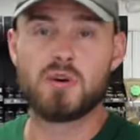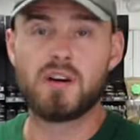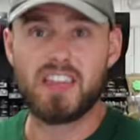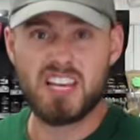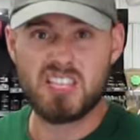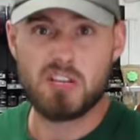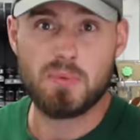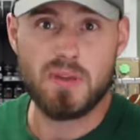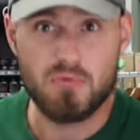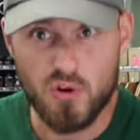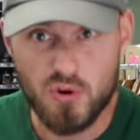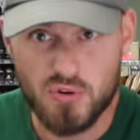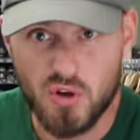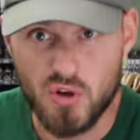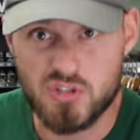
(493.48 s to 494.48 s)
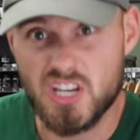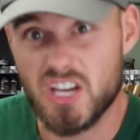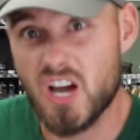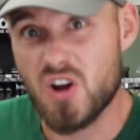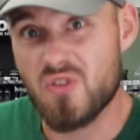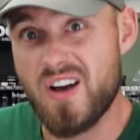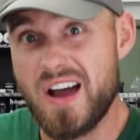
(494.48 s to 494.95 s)
So I guess it'd be rude not to
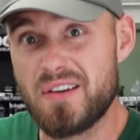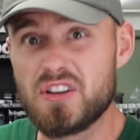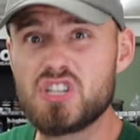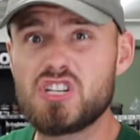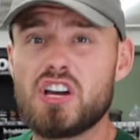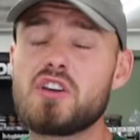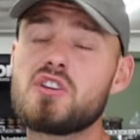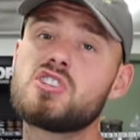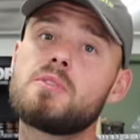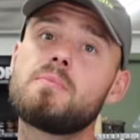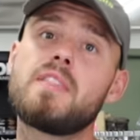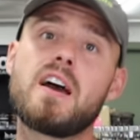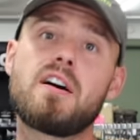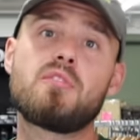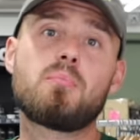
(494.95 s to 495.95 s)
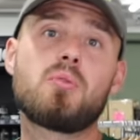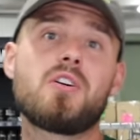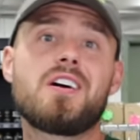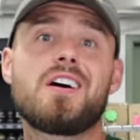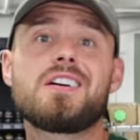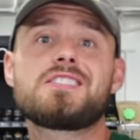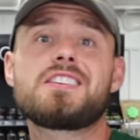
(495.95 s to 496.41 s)
go around and show you some of the other
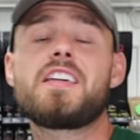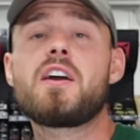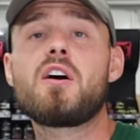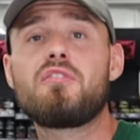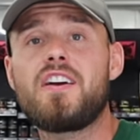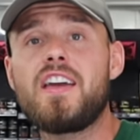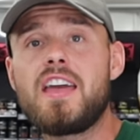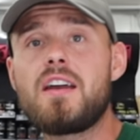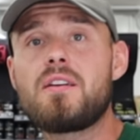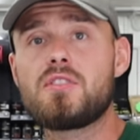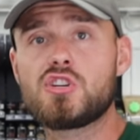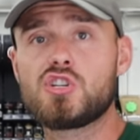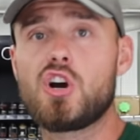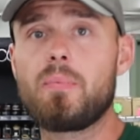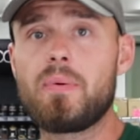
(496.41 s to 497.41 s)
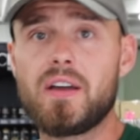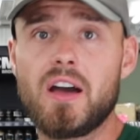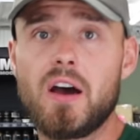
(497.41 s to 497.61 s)
products that they offer here in the shop at